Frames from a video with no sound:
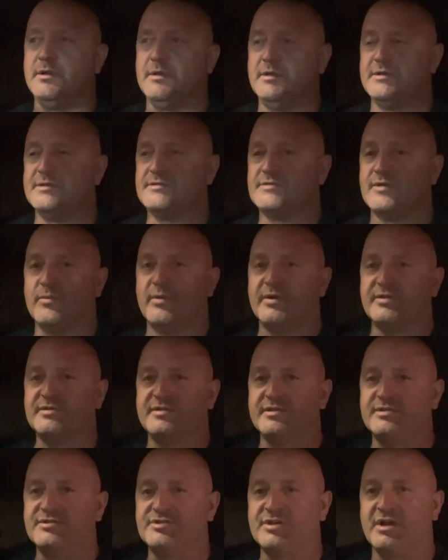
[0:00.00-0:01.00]
So I went to
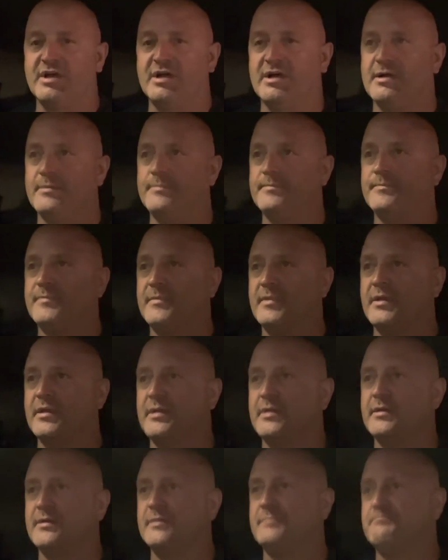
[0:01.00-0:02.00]
the job,
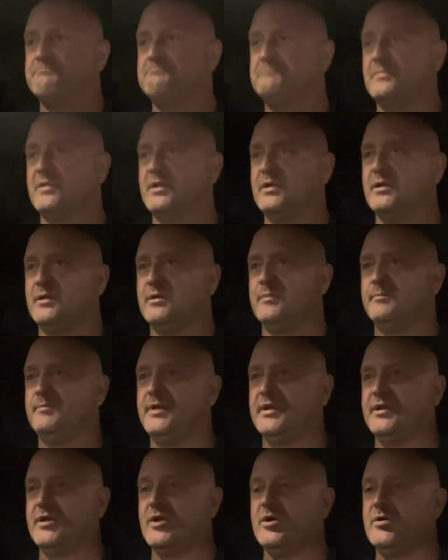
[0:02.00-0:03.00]
and
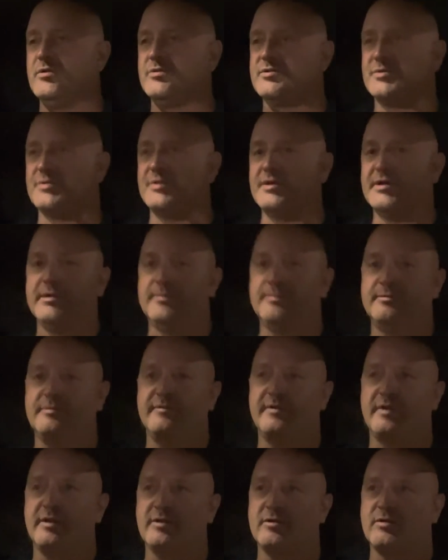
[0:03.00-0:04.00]
big oak tree
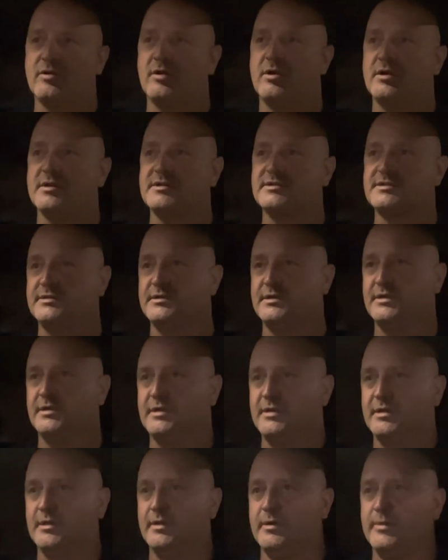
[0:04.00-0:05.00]
fell across.
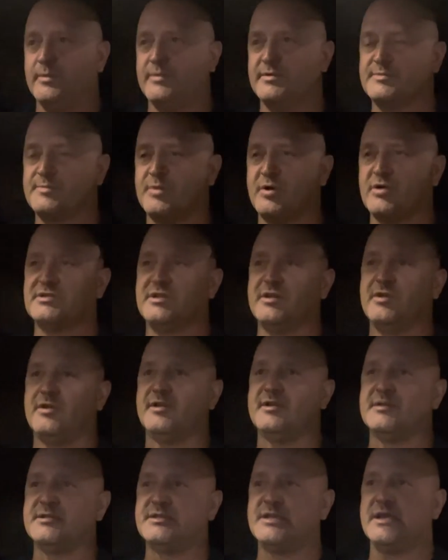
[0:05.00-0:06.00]
It was partially on
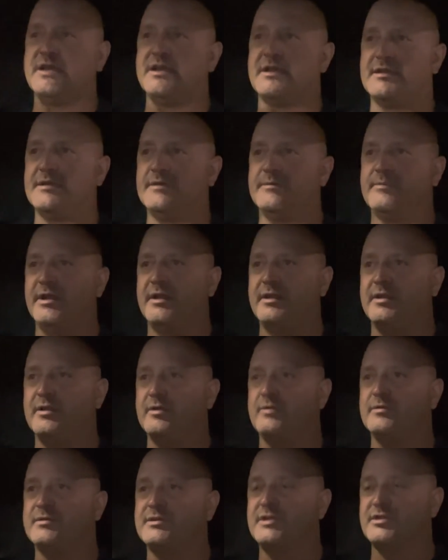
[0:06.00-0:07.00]
a deck,
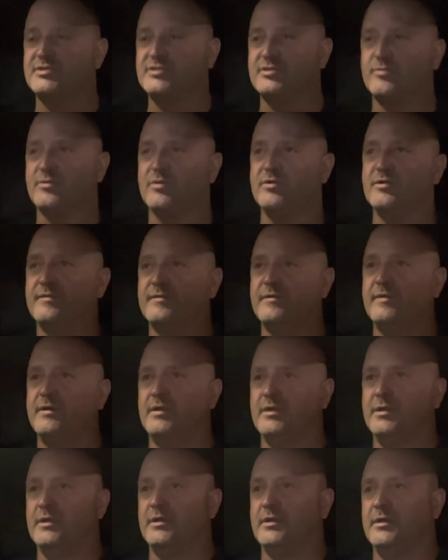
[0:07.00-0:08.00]
patio, touching the roof.
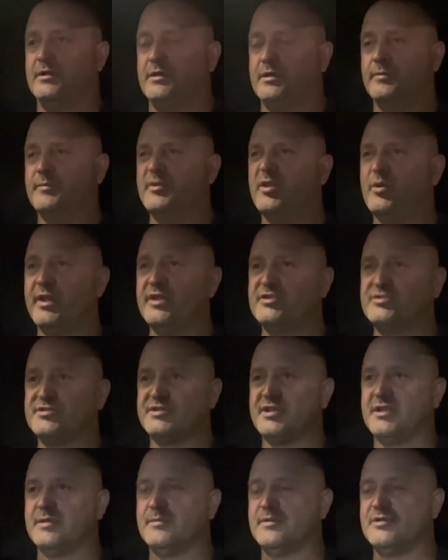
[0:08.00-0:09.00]
No major
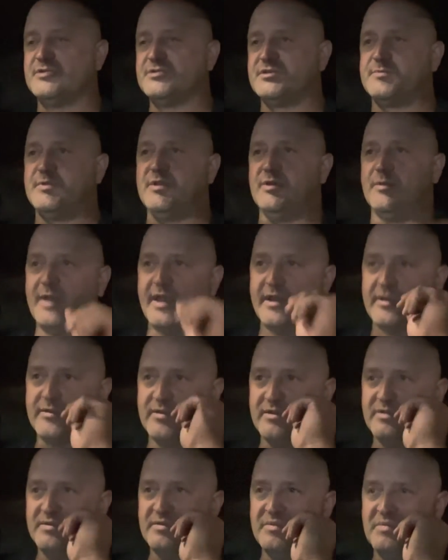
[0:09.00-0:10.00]
damage, just peeled back
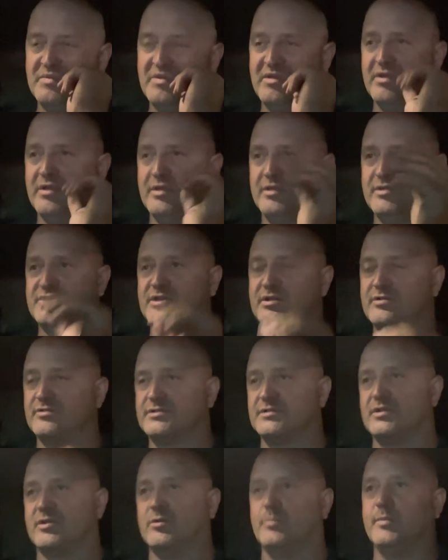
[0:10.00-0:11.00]
the shingles
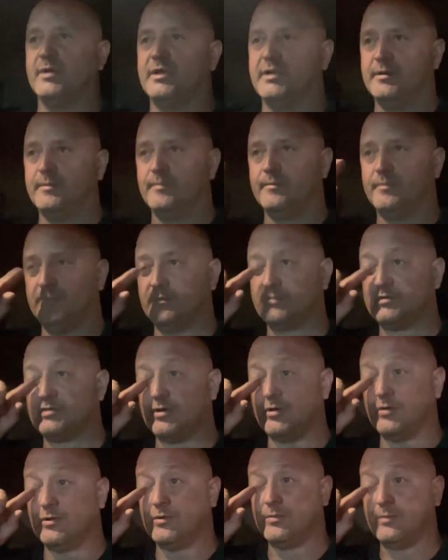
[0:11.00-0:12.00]
a little bit.
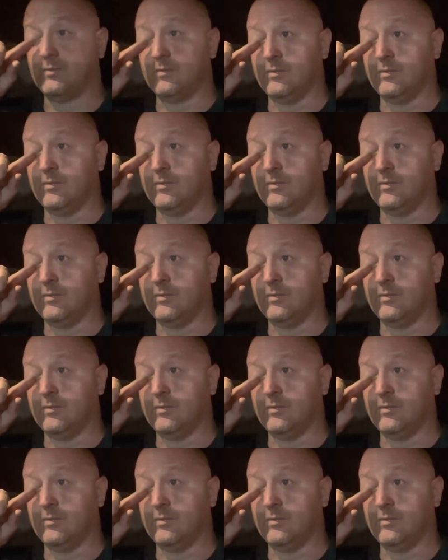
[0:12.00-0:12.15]
So